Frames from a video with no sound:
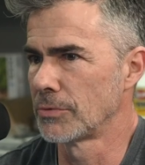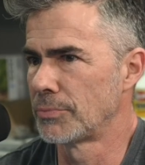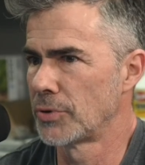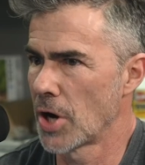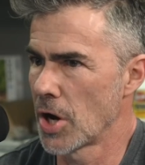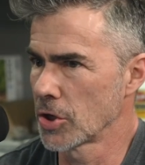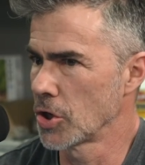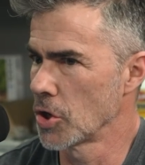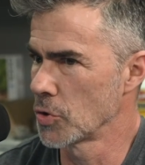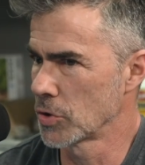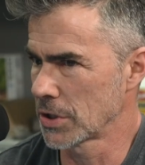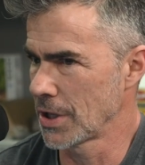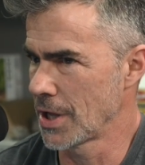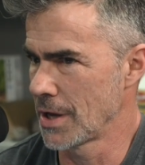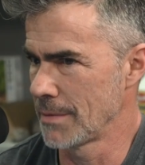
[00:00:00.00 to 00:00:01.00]
Bronco
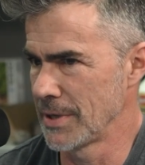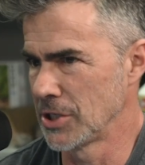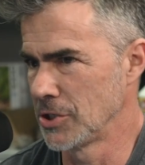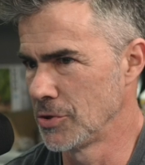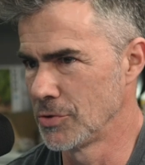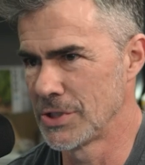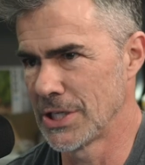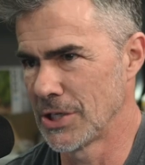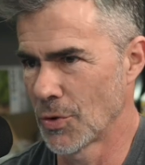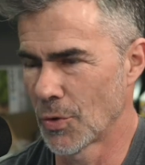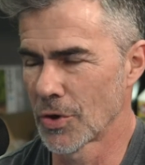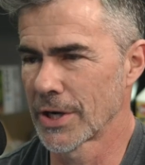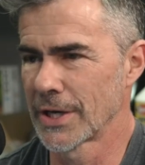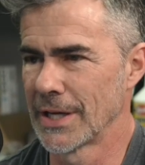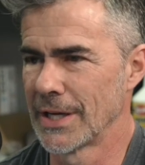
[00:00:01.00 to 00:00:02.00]
Club in Eugene,
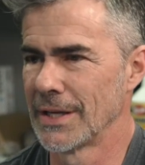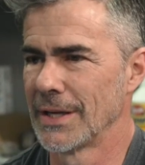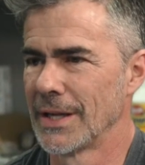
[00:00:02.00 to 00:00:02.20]
Oregon,